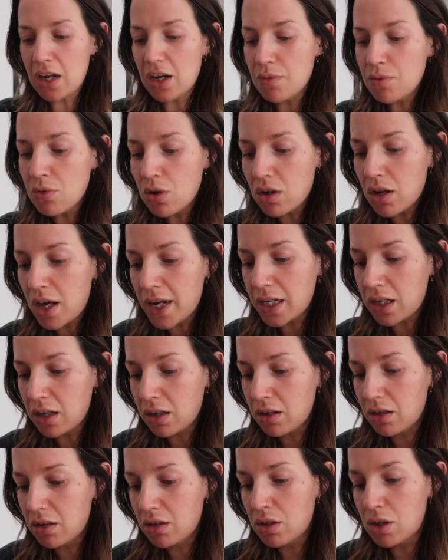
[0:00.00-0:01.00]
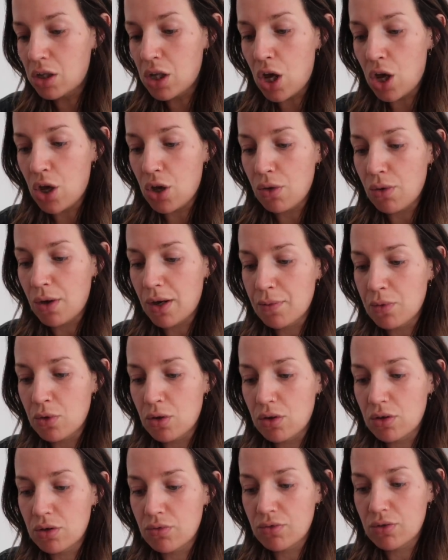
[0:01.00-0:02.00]
and I'm not like low, I'm
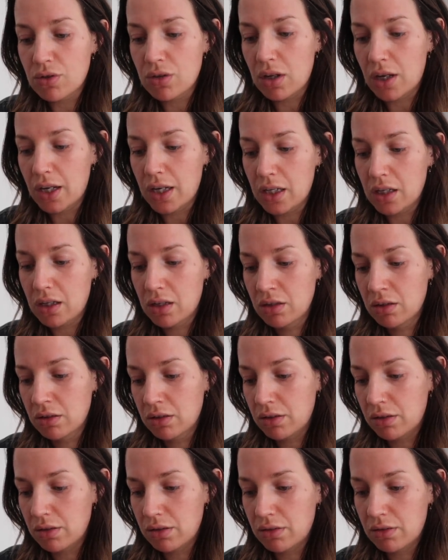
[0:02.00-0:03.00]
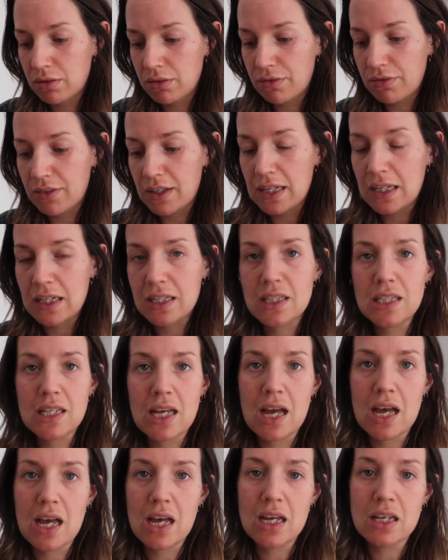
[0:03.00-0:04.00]
not like feeling
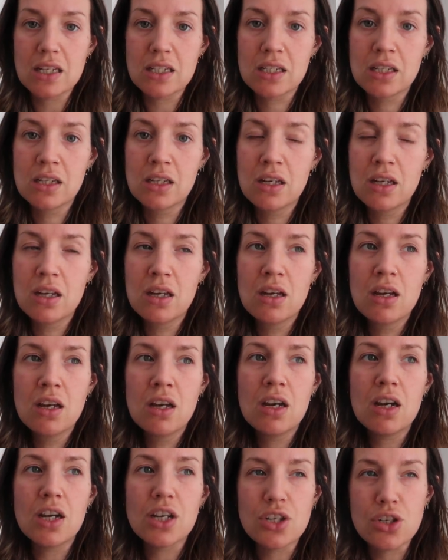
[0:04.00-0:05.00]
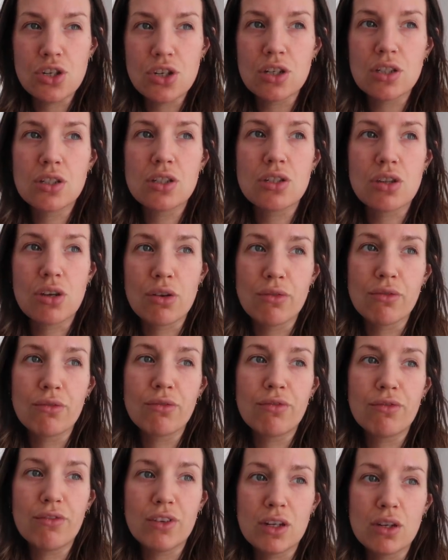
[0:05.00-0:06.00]
sad, I just
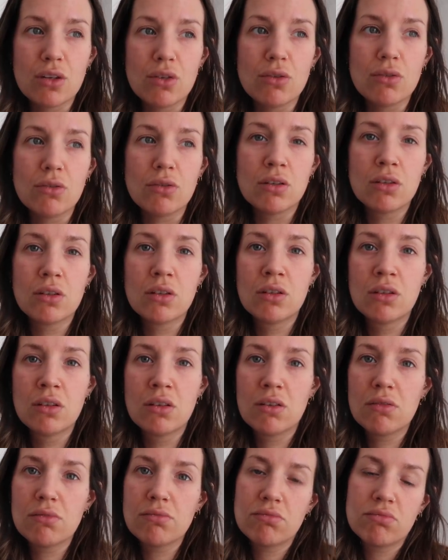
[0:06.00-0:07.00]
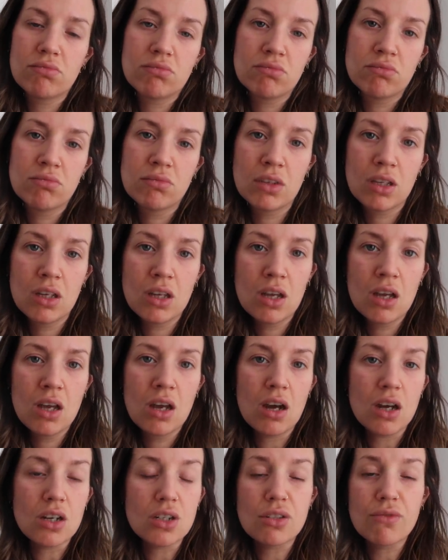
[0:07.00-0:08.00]
don't feel,
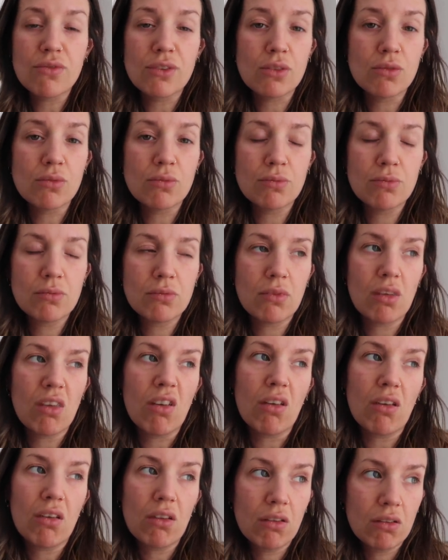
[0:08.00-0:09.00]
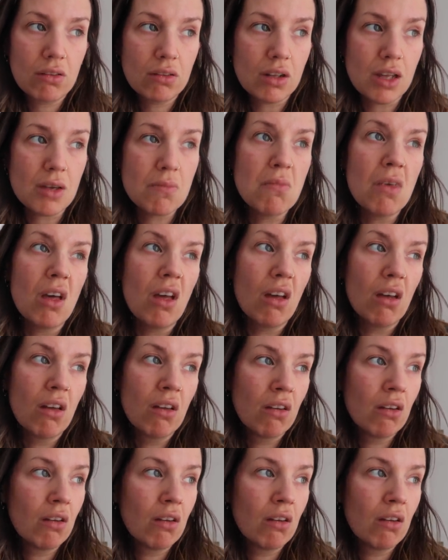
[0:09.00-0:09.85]
I just feel ugh, like meh.